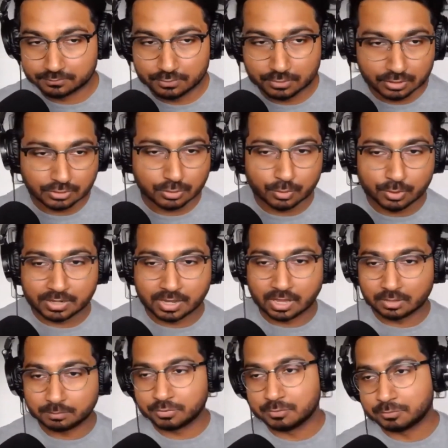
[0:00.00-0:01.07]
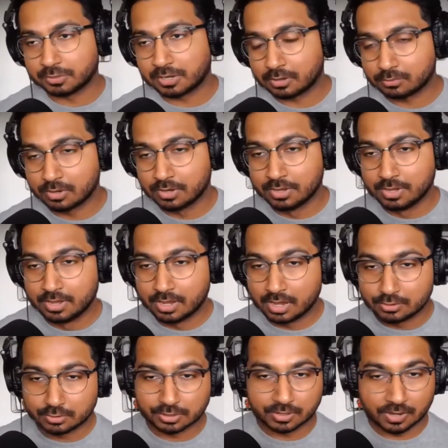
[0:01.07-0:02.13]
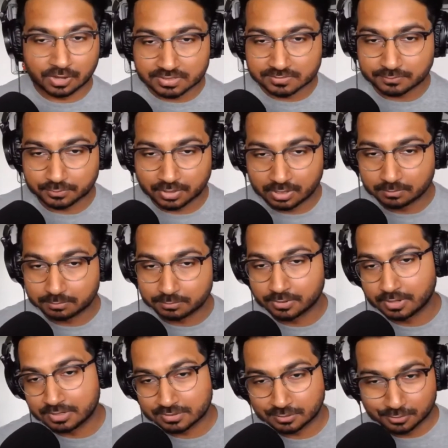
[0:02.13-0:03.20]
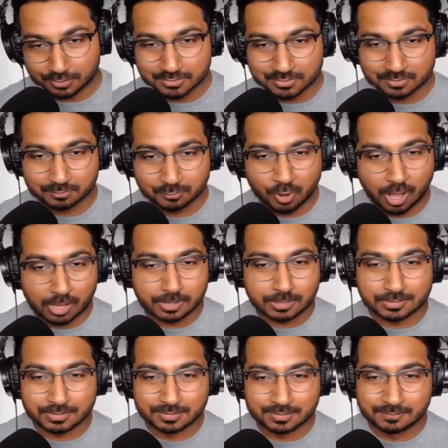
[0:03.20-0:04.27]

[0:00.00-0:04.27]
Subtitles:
You can go and help people out, and you can ask for help as long as you're kind.